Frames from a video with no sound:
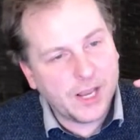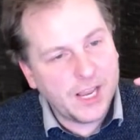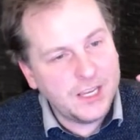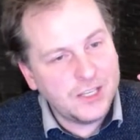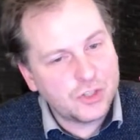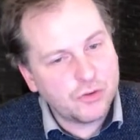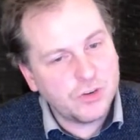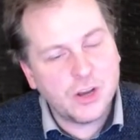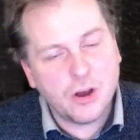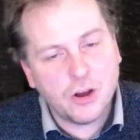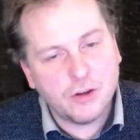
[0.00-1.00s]
a
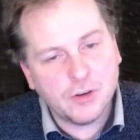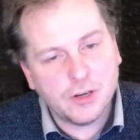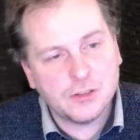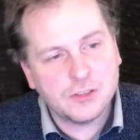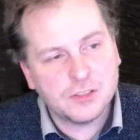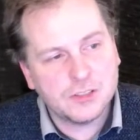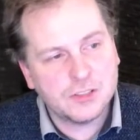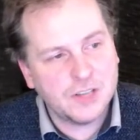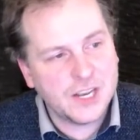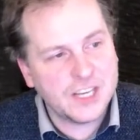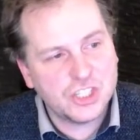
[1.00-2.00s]

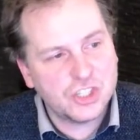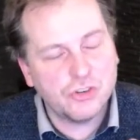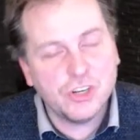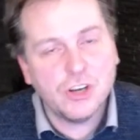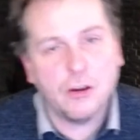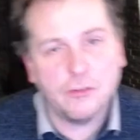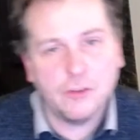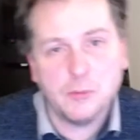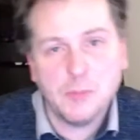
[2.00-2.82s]
300/300